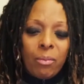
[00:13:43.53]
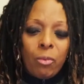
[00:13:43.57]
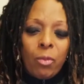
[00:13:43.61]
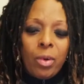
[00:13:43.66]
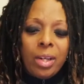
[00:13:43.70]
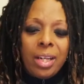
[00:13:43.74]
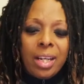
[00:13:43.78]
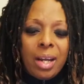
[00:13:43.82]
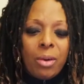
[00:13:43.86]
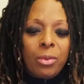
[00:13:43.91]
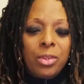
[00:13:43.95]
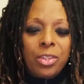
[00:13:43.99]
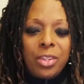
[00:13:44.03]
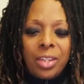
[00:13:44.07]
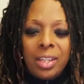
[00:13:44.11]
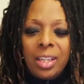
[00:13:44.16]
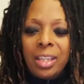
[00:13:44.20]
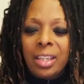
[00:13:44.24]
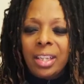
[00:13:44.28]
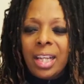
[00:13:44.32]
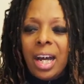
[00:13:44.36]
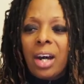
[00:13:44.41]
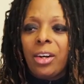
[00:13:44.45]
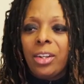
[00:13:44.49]
what that was going
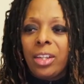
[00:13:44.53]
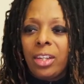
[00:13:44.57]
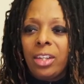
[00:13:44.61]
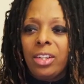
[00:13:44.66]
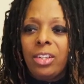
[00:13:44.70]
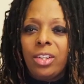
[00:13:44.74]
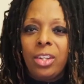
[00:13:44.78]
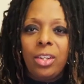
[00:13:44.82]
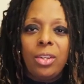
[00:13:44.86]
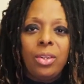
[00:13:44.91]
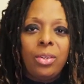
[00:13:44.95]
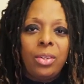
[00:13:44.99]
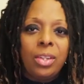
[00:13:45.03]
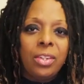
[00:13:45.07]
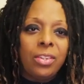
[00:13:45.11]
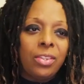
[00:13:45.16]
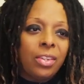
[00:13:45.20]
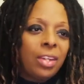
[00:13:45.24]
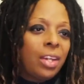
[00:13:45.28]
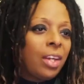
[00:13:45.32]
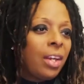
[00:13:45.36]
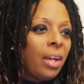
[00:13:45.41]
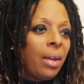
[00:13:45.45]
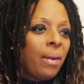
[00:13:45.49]
to allow you to do
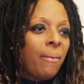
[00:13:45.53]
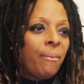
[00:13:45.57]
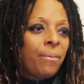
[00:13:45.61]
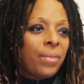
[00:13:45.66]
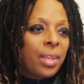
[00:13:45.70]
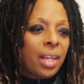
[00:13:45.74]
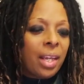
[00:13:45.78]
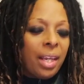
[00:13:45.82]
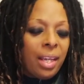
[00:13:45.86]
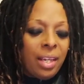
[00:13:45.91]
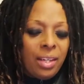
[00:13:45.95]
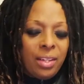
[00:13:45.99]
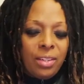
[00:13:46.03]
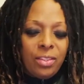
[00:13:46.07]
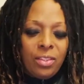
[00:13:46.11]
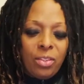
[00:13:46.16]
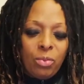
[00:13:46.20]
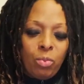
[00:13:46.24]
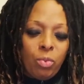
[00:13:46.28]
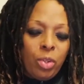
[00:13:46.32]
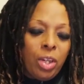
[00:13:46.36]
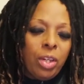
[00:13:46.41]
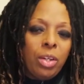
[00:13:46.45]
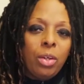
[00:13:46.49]

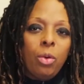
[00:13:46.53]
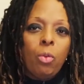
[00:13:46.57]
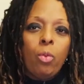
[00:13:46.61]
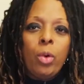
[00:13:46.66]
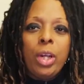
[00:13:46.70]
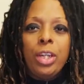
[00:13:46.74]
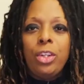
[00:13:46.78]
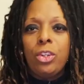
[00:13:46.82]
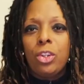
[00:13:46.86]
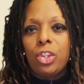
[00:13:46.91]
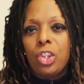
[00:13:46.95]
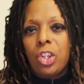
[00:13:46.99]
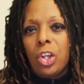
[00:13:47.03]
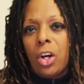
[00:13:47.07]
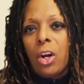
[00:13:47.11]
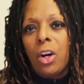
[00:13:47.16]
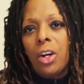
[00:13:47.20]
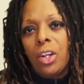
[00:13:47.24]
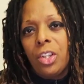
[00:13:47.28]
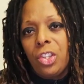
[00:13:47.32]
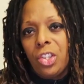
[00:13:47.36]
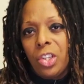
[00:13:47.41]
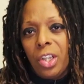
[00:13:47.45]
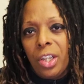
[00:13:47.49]
is, you know, when you're
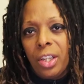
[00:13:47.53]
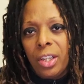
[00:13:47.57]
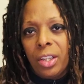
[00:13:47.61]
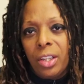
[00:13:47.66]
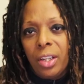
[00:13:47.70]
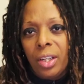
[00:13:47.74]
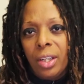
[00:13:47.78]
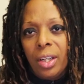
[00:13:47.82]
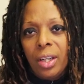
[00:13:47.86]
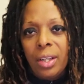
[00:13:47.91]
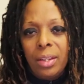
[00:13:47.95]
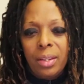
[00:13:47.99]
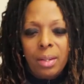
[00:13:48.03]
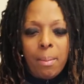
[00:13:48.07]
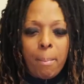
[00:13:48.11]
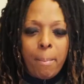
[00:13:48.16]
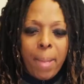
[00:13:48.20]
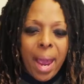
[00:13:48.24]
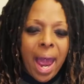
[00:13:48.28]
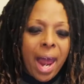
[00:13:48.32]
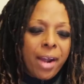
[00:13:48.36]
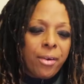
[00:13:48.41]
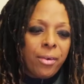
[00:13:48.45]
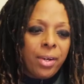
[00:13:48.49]
charging the
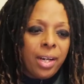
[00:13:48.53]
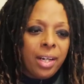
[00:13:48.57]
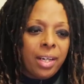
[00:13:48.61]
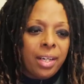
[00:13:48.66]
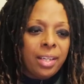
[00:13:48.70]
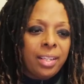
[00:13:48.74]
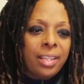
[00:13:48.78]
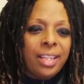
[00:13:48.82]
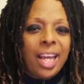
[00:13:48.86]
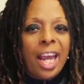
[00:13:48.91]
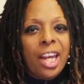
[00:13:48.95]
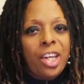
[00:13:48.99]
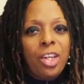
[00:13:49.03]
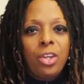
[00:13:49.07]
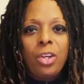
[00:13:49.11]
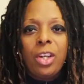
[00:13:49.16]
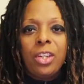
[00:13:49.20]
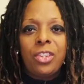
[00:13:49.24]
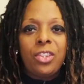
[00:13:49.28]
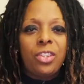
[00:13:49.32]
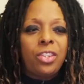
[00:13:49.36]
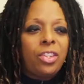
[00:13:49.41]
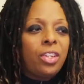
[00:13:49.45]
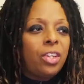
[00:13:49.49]
battery in it, that you
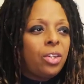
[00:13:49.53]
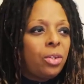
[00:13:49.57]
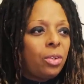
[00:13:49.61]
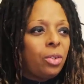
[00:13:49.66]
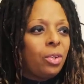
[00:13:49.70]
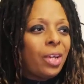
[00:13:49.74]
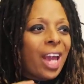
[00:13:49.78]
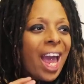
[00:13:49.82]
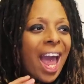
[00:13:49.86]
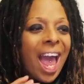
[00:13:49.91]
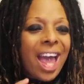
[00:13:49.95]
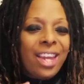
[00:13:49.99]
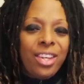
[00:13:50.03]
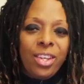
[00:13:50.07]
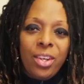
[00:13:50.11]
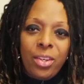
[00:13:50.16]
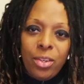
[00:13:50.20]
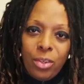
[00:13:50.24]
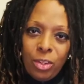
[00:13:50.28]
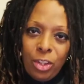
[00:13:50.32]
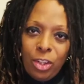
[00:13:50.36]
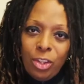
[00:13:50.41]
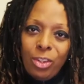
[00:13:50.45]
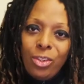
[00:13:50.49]
could still, you
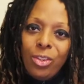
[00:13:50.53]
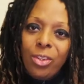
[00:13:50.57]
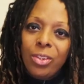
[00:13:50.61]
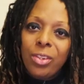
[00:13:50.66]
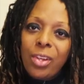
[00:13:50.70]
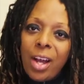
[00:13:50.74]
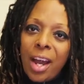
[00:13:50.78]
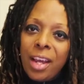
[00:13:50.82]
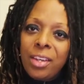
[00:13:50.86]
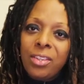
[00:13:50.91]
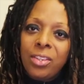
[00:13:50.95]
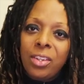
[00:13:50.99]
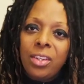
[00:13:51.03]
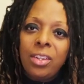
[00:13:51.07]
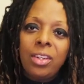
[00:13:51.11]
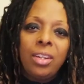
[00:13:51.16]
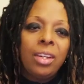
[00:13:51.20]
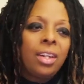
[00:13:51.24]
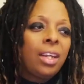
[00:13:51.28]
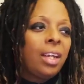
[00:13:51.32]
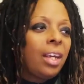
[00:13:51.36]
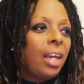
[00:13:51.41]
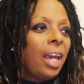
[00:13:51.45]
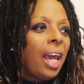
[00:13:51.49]
know, utilize it
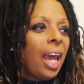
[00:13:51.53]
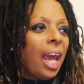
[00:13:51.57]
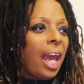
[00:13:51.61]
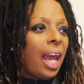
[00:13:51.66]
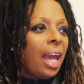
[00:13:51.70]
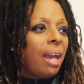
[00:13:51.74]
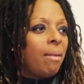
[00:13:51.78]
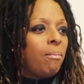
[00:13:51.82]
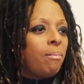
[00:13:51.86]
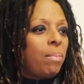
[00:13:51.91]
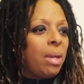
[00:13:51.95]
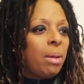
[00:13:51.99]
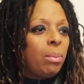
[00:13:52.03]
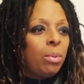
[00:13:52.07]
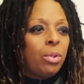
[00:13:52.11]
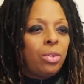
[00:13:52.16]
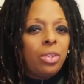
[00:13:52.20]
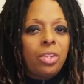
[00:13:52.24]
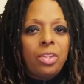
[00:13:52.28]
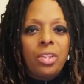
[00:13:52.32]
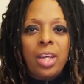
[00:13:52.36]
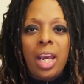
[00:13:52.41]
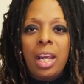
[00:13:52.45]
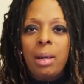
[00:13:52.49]
and be able
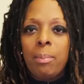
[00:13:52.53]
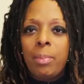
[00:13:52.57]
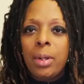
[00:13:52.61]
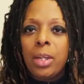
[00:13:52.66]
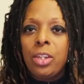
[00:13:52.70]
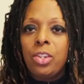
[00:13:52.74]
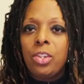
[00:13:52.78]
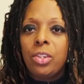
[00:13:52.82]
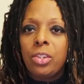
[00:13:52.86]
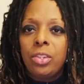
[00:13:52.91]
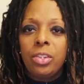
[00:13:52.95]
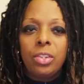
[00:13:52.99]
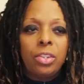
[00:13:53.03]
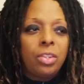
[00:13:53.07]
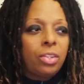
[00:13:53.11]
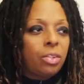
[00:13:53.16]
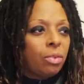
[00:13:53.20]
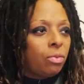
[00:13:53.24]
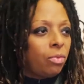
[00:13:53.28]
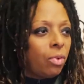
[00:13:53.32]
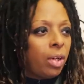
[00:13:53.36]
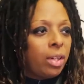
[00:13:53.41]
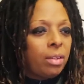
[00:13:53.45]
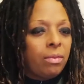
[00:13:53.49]
to take pictures
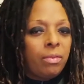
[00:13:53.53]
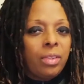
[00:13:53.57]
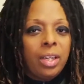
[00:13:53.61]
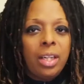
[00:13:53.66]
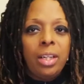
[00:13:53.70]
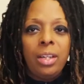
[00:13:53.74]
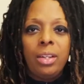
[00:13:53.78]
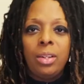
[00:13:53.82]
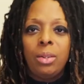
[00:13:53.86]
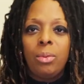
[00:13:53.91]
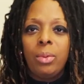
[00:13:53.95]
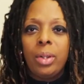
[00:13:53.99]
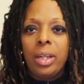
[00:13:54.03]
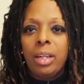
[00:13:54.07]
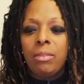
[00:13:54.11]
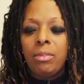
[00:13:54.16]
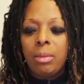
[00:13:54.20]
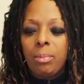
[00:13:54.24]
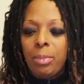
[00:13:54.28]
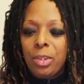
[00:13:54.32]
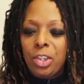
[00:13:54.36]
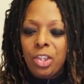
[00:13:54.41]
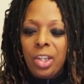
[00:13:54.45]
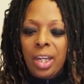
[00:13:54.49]
or run video or whatever,
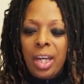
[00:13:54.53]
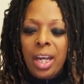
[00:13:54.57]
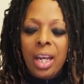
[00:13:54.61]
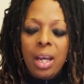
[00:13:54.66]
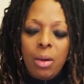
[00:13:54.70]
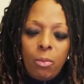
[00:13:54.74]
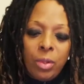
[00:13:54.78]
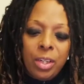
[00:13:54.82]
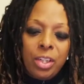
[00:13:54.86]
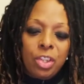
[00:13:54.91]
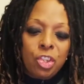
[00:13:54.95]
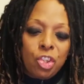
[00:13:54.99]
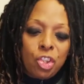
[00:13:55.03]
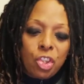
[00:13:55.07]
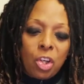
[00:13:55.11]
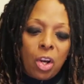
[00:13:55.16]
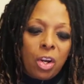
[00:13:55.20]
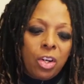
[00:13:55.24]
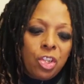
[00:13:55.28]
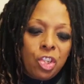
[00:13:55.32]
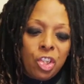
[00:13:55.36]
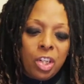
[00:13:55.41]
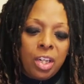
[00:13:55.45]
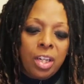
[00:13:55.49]
but you can't. When it's
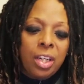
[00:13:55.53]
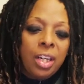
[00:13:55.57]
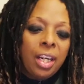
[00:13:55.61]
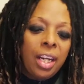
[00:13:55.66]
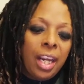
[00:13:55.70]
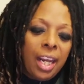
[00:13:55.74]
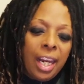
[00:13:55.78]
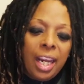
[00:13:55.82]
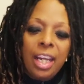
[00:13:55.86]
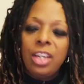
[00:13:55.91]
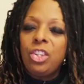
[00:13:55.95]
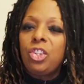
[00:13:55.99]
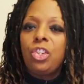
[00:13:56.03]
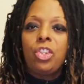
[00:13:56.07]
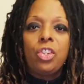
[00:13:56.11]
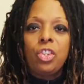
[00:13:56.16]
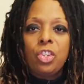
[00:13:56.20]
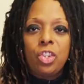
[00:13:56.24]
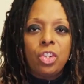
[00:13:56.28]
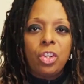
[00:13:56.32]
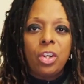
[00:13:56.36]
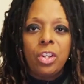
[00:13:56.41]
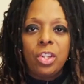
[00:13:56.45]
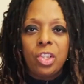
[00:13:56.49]
charging, it's
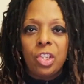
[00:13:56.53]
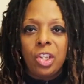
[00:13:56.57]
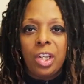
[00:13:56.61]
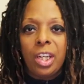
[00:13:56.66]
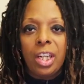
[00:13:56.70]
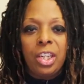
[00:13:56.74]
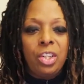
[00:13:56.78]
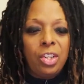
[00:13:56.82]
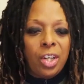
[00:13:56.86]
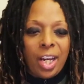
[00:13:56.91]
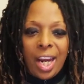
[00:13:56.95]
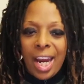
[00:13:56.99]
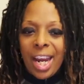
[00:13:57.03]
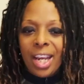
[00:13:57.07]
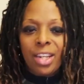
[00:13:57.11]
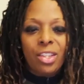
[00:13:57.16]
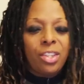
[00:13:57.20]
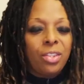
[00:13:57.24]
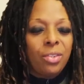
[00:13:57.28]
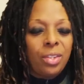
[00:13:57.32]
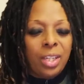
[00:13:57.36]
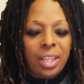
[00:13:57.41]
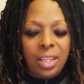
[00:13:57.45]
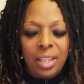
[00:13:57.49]
just charging and you
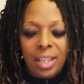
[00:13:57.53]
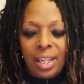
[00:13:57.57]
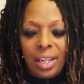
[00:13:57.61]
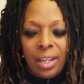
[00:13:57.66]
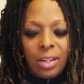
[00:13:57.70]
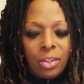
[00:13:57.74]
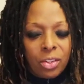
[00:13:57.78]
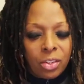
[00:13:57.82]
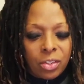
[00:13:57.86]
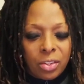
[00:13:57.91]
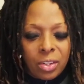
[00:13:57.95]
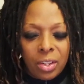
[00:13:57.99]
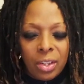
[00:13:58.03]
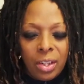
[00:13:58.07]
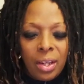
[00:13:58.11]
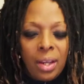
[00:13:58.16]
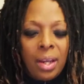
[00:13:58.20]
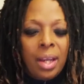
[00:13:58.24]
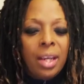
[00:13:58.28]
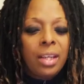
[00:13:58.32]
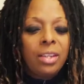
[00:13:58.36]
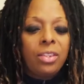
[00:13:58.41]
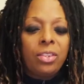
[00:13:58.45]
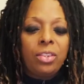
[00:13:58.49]
can't do anything else.
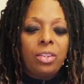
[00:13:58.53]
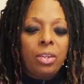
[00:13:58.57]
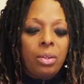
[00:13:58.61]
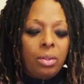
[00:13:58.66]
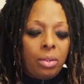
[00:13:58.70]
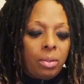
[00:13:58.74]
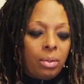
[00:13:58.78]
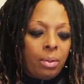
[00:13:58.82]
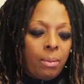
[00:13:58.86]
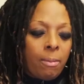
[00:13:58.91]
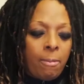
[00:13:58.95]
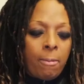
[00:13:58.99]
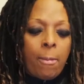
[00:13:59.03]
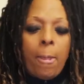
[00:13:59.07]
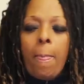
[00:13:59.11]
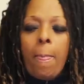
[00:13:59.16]
So,